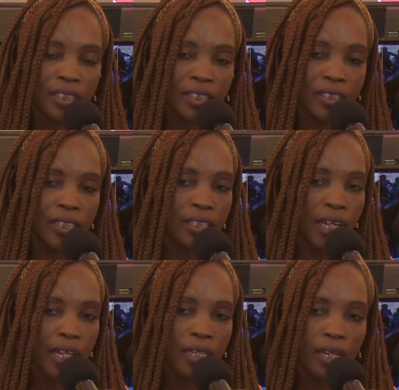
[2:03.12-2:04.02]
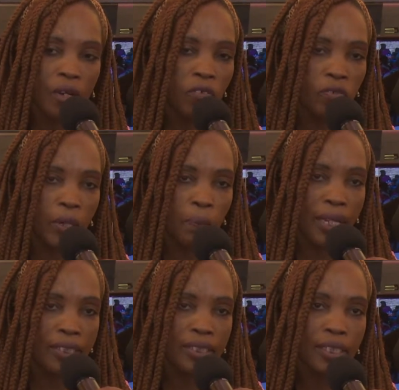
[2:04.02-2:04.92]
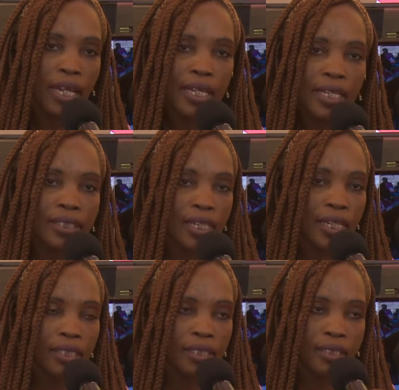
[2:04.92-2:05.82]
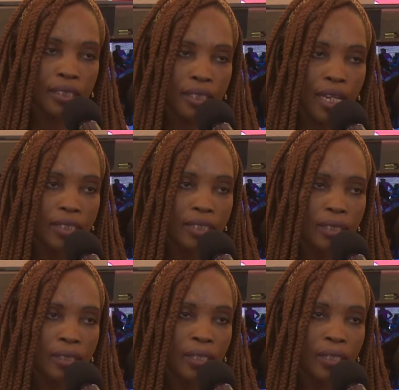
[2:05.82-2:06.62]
is in the arena of liberty, just take it seriously.